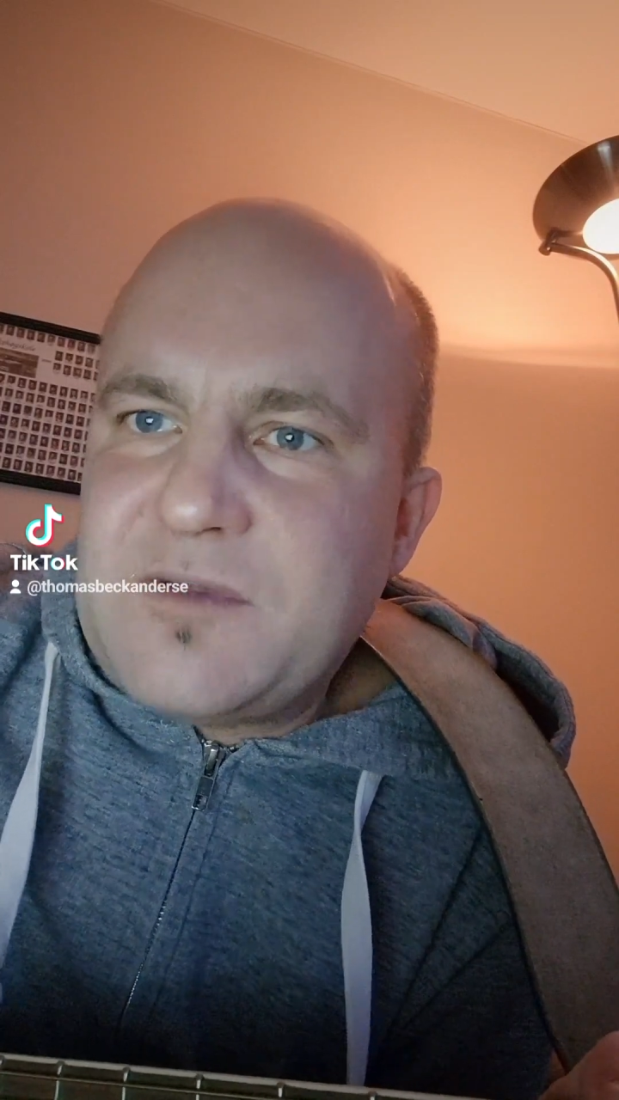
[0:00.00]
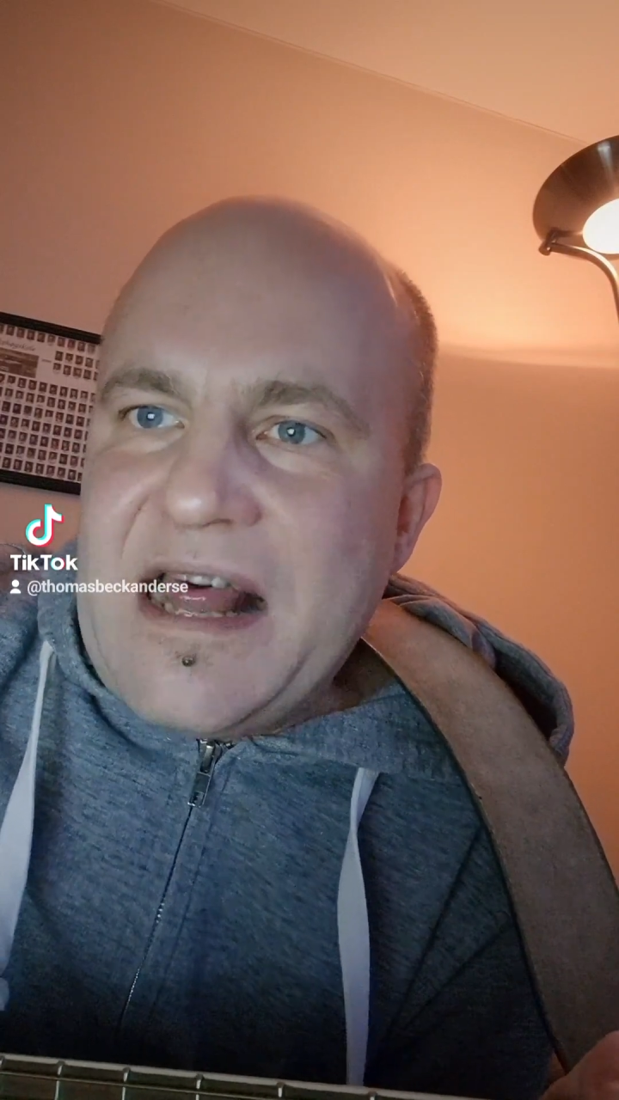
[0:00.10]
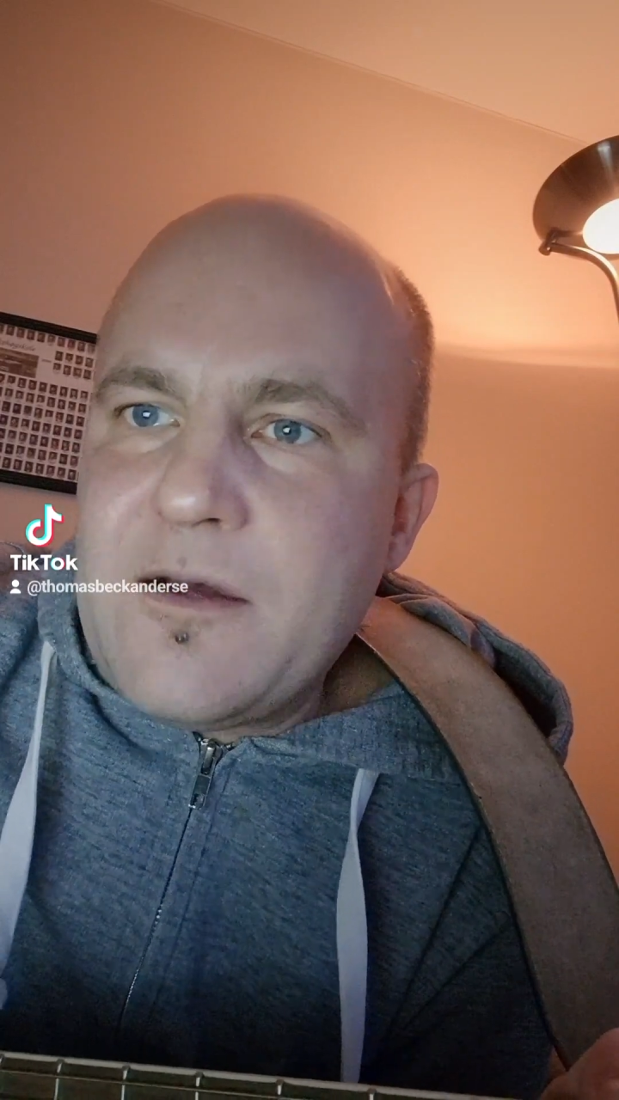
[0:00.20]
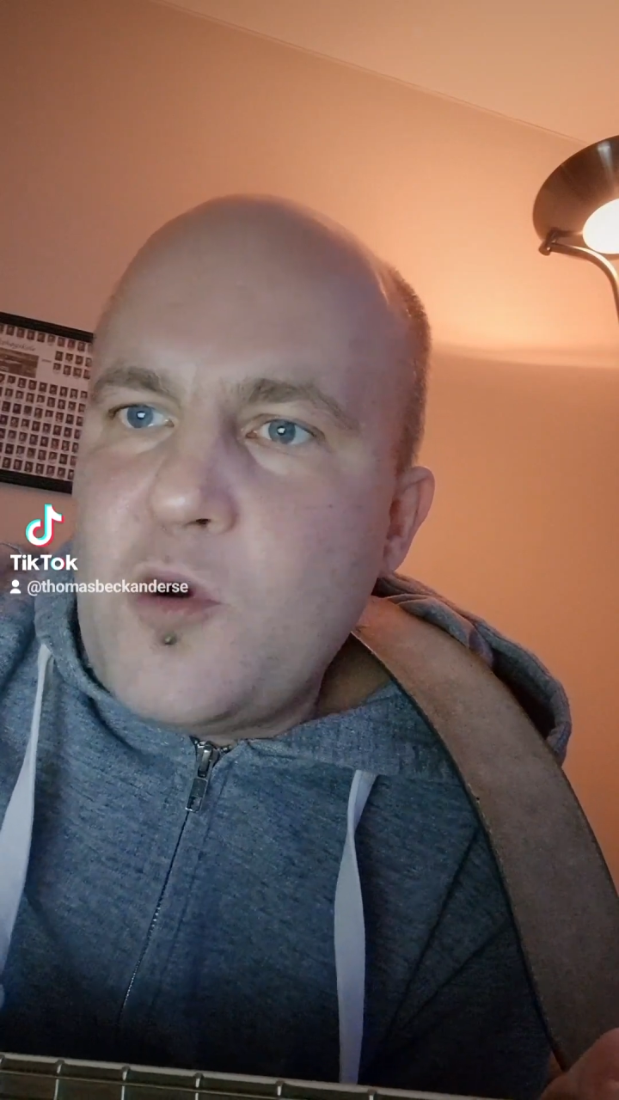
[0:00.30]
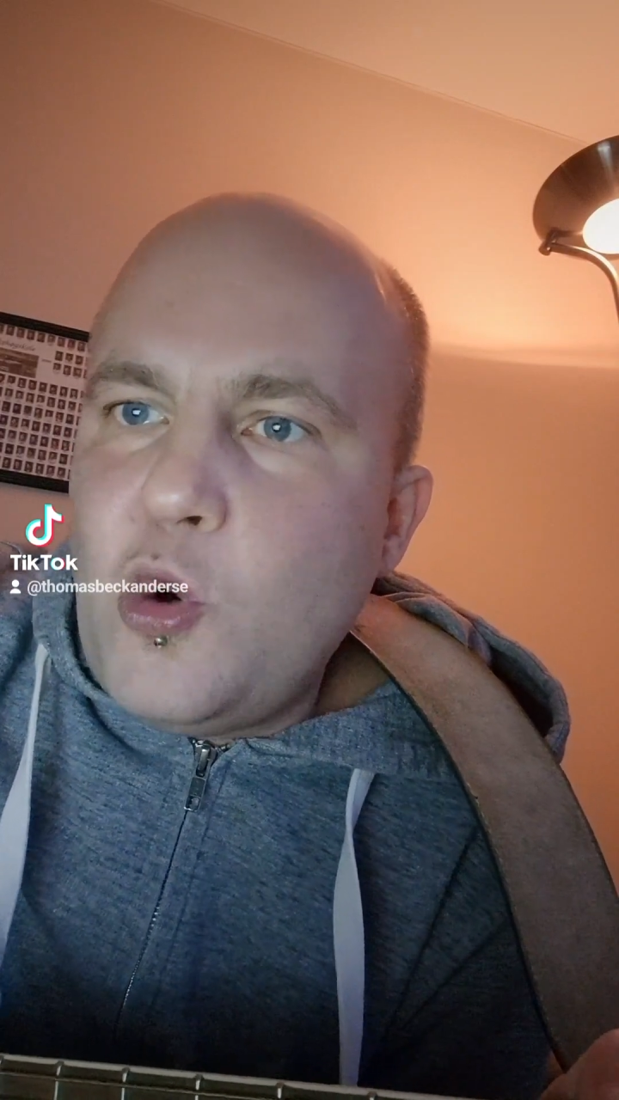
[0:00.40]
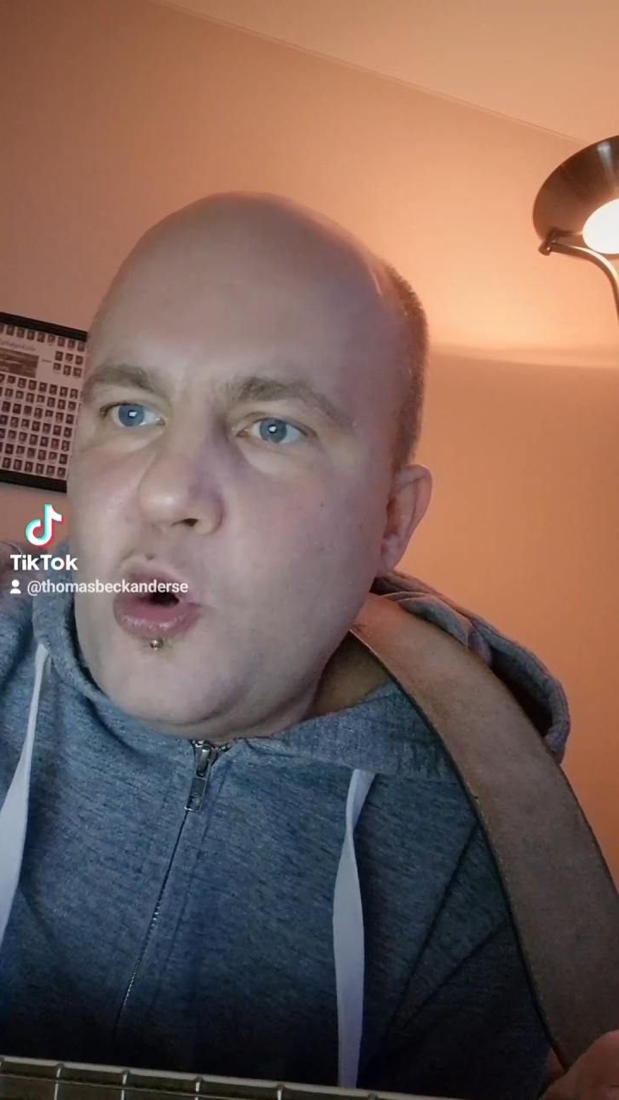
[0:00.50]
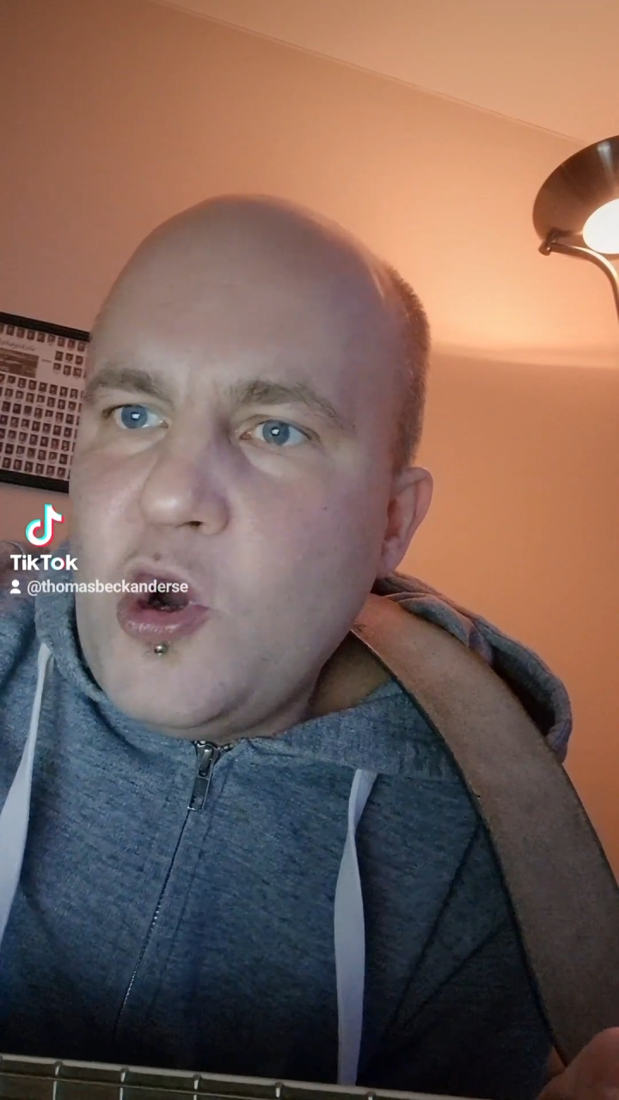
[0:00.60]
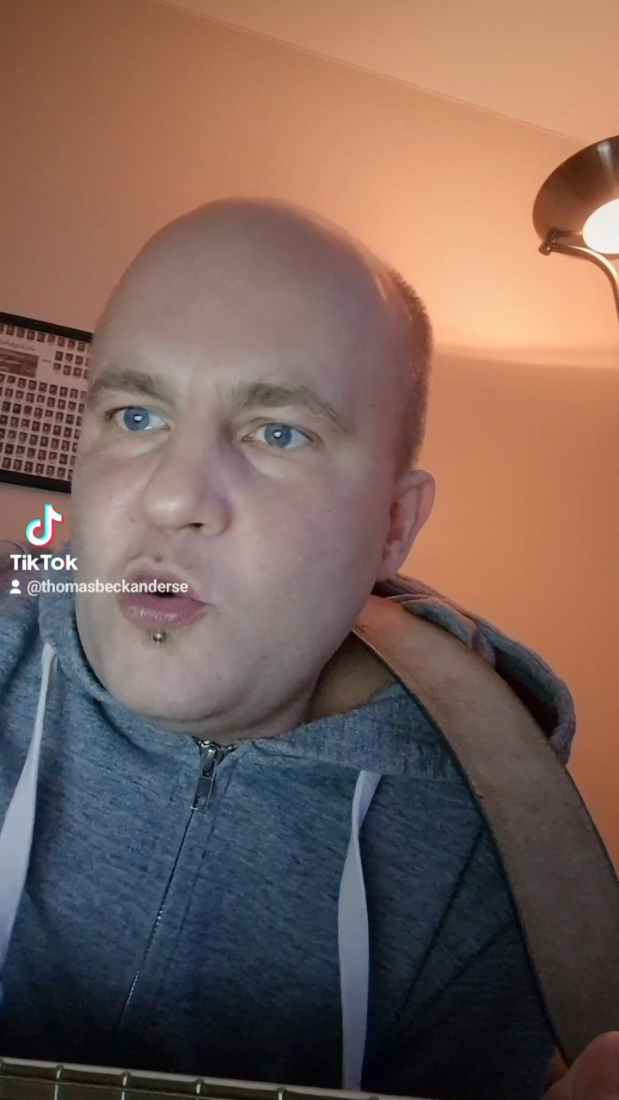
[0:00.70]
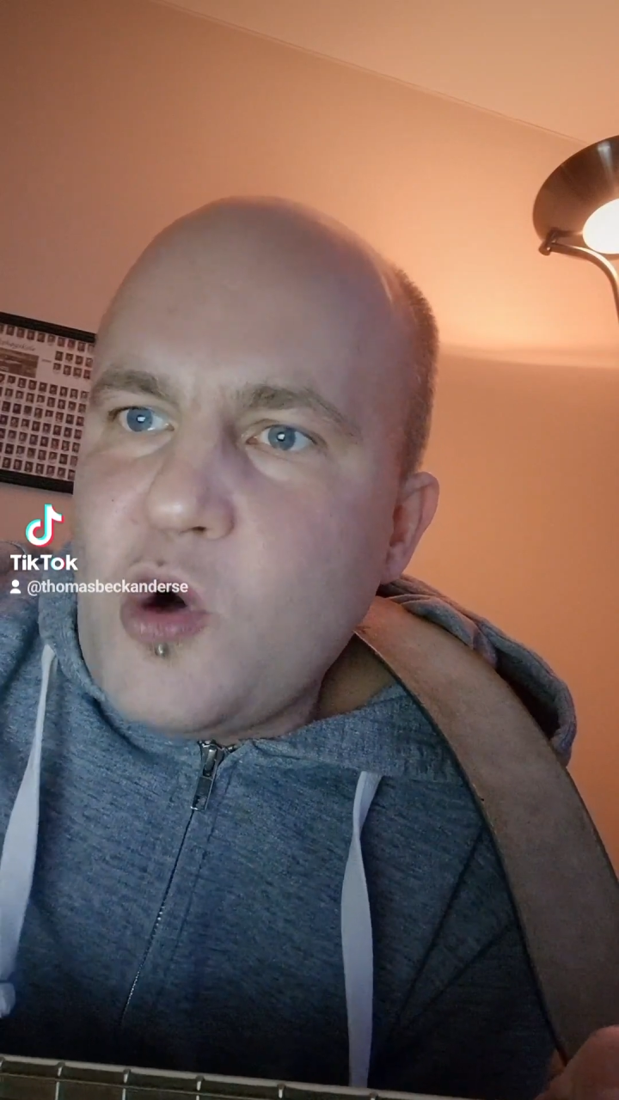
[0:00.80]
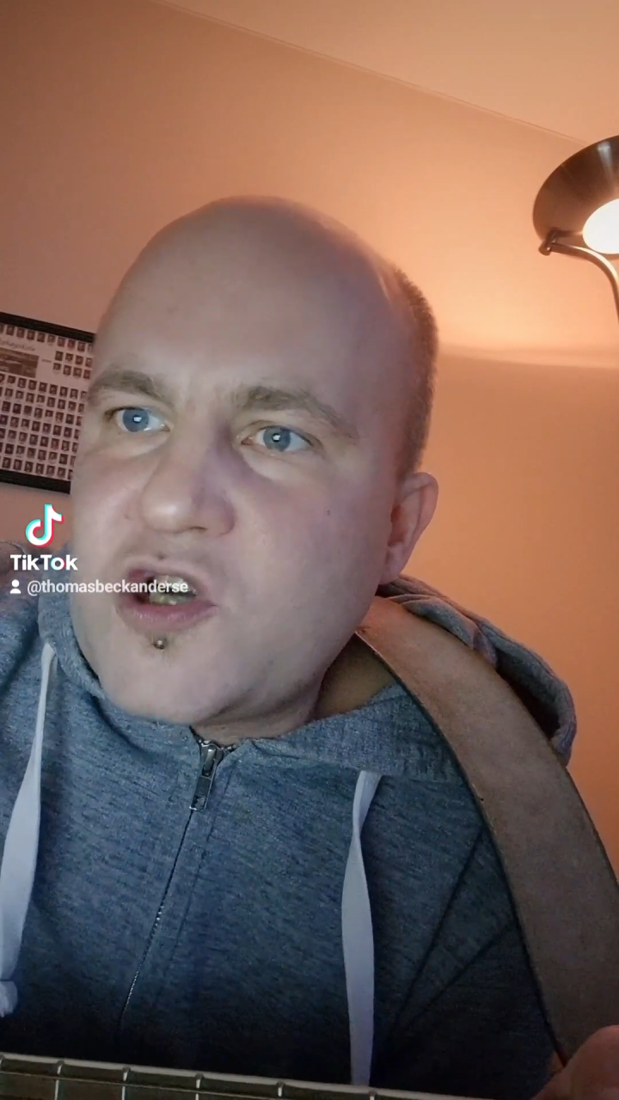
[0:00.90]
The
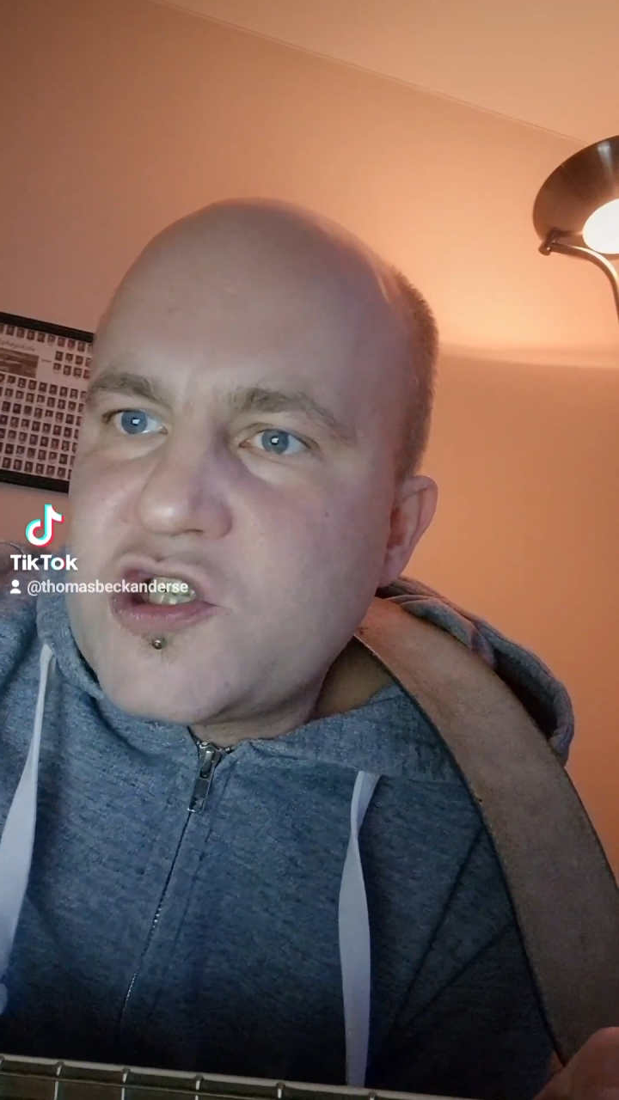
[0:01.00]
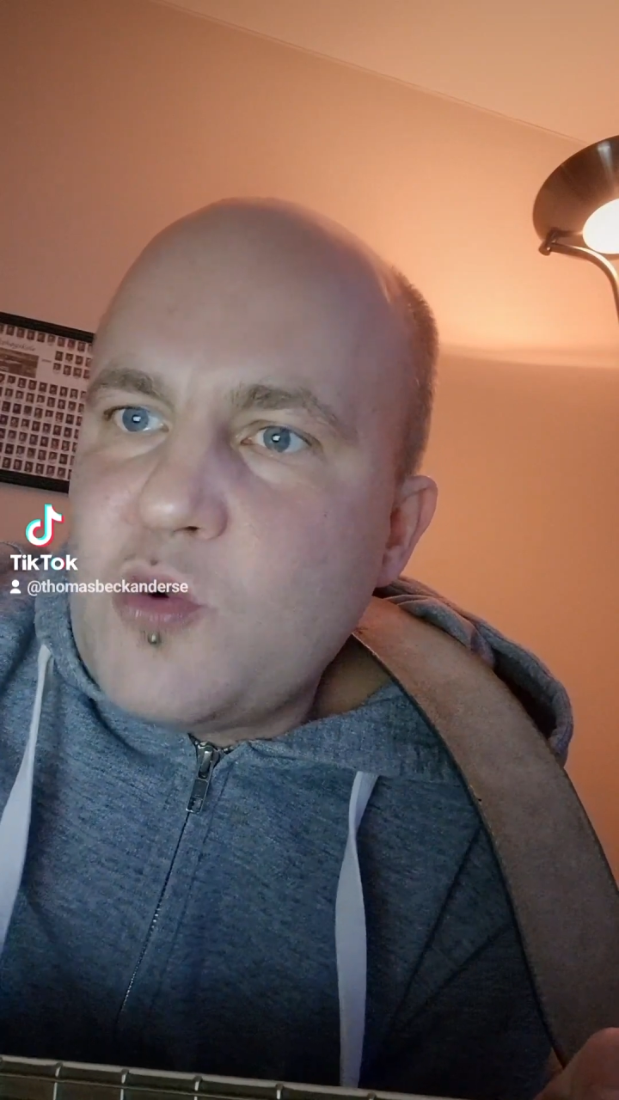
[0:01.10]
watch